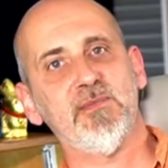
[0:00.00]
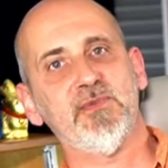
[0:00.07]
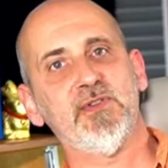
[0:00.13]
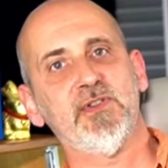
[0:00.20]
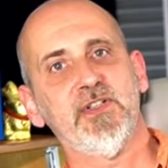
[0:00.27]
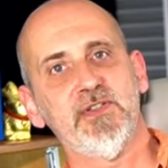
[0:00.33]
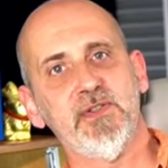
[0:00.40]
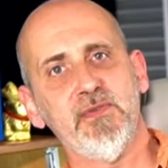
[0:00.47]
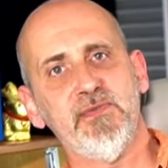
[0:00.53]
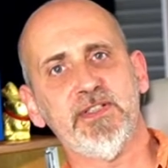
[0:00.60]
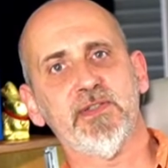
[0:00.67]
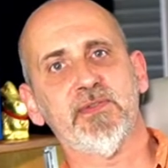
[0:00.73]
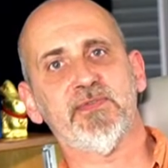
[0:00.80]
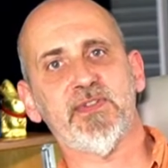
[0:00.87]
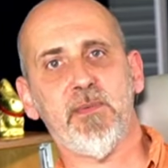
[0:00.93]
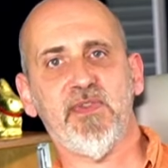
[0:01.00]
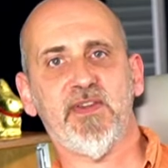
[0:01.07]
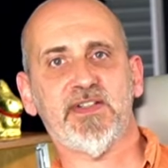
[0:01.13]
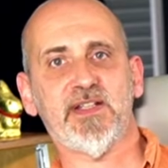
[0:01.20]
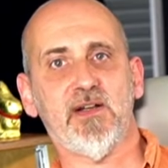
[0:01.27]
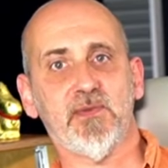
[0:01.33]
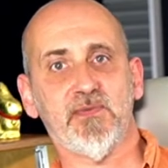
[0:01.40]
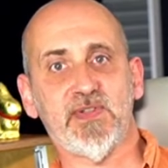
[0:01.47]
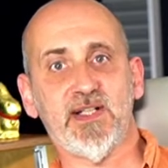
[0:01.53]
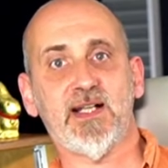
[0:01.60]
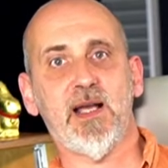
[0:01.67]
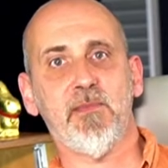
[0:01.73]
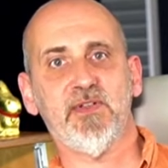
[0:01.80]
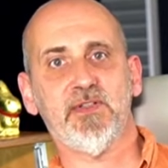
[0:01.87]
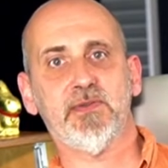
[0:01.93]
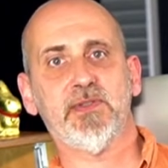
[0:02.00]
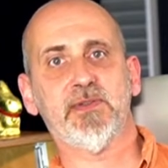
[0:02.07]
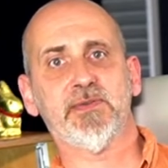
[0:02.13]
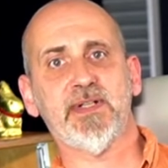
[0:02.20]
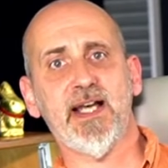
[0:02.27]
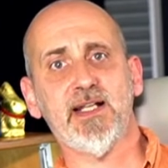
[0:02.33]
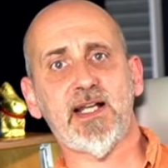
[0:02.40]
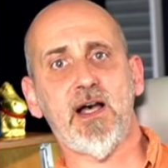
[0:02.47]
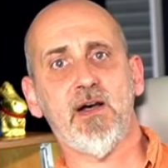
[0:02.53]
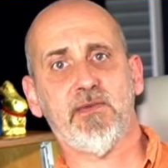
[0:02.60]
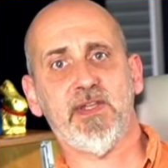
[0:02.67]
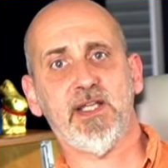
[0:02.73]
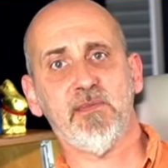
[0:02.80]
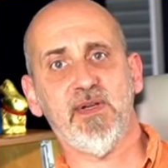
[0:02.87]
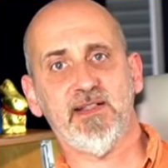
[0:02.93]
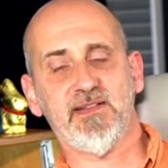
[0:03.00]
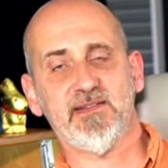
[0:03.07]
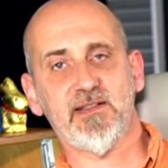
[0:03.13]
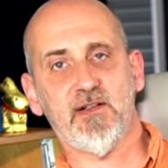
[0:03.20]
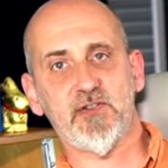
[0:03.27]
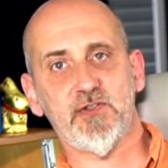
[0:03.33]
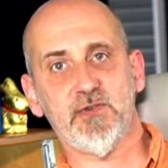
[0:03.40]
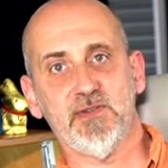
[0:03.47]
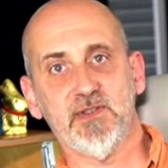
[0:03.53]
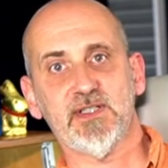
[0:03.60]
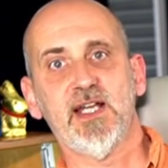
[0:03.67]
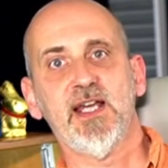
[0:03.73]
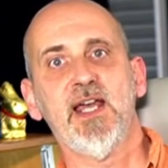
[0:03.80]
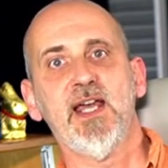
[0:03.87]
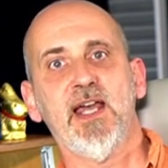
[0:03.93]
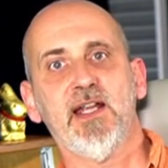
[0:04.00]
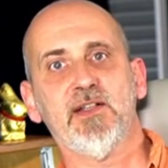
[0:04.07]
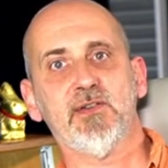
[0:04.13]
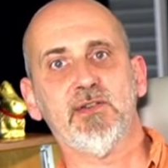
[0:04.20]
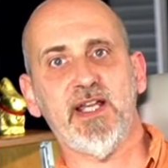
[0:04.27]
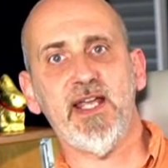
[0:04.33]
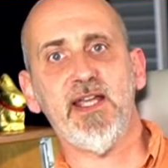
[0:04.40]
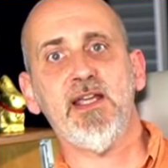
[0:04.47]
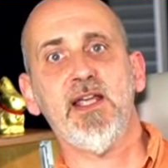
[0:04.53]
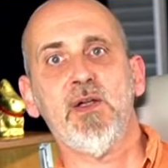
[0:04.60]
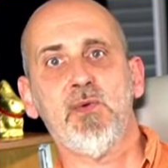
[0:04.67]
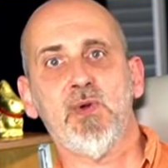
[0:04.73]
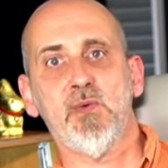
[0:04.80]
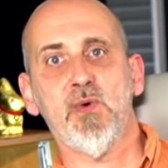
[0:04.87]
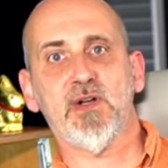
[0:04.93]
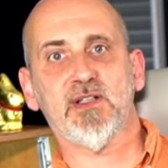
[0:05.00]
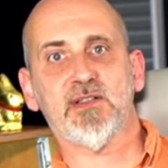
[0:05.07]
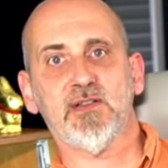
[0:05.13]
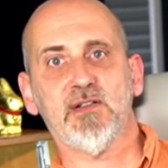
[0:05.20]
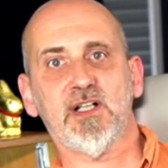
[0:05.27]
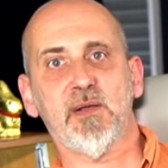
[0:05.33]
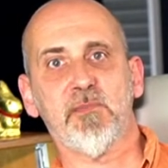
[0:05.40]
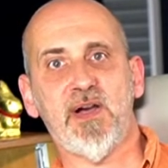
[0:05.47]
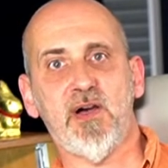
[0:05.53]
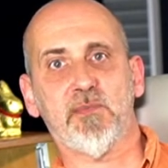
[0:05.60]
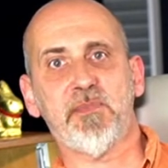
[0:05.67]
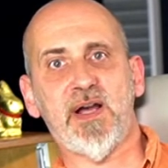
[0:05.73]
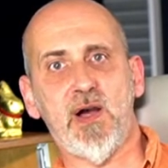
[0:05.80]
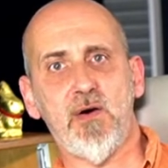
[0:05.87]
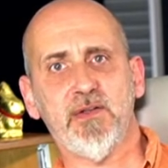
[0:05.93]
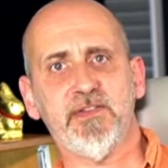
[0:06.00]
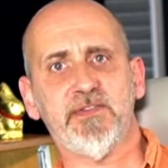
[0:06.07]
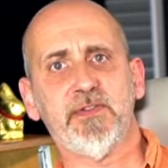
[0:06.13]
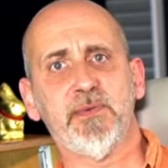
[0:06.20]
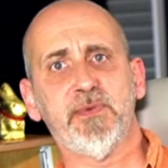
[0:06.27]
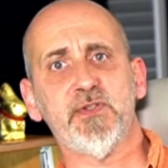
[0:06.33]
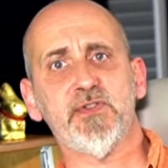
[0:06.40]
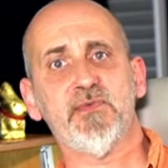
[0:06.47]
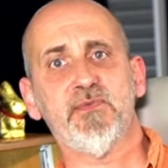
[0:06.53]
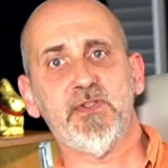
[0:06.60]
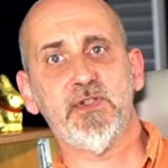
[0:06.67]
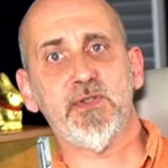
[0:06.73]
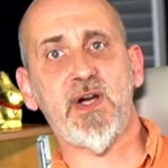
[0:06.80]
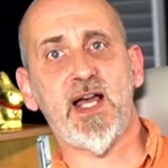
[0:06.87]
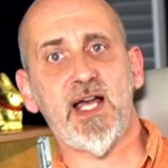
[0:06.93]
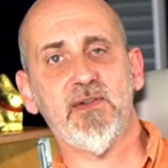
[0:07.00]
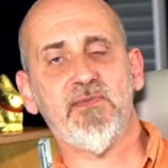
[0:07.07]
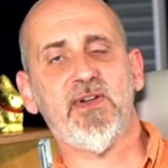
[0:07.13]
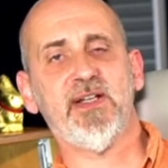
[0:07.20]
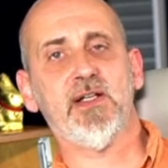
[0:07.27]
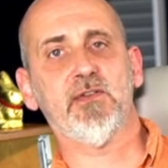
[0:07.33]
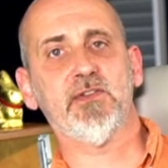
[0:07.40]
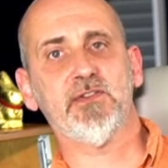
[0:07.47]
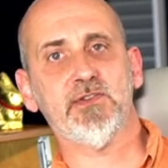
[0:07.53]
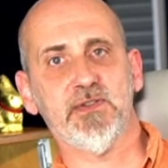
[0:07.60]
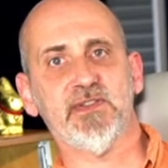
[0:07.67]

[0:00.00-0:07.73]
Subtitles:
to a new video from TheSoundphile, coming to you right out of the amazing sound studios. And today we want to talk about power distribution for your hi-fi or studio